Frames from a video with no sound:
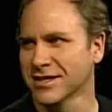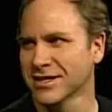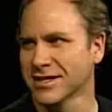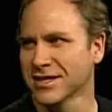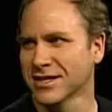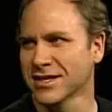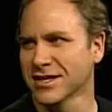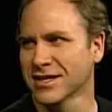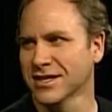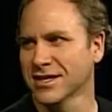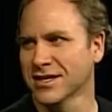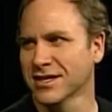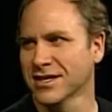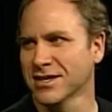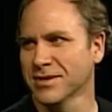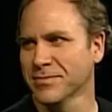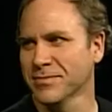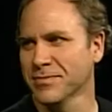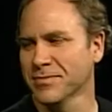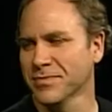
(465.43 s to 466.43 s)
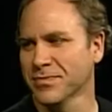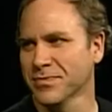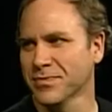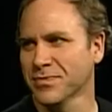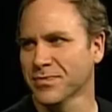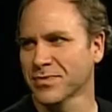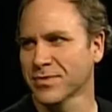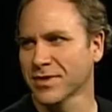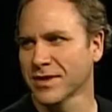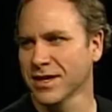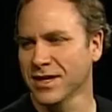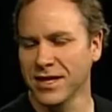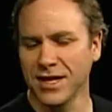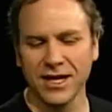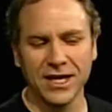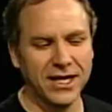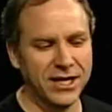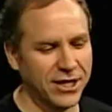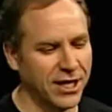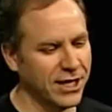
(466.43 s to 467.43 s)
is that just anecdotal? No, no,
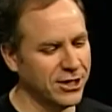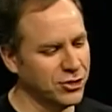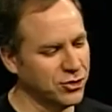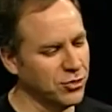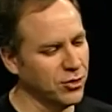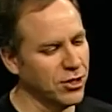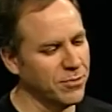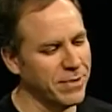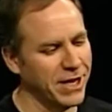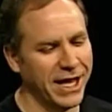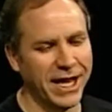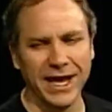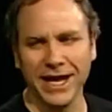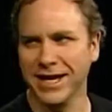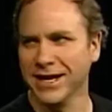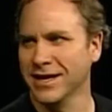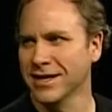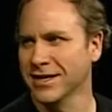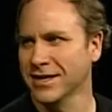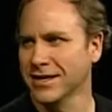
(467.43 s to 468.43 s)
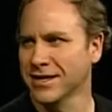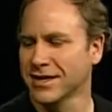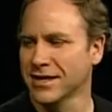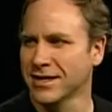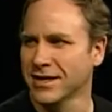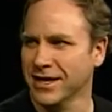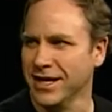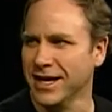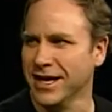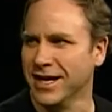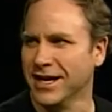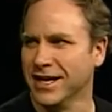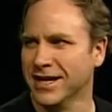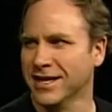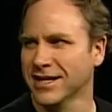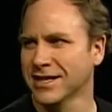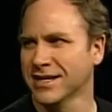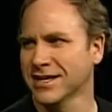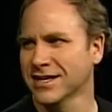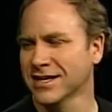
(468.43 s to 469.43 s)
he'd evidence? like drool on my hand. Yeah, yeah. You, you
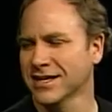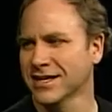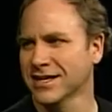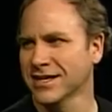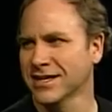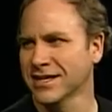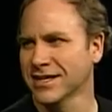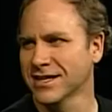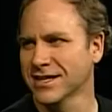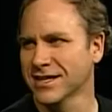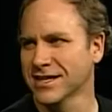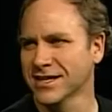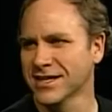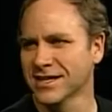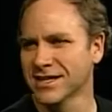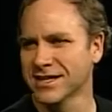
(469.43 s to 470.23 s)
doing it wrong. I, my hands were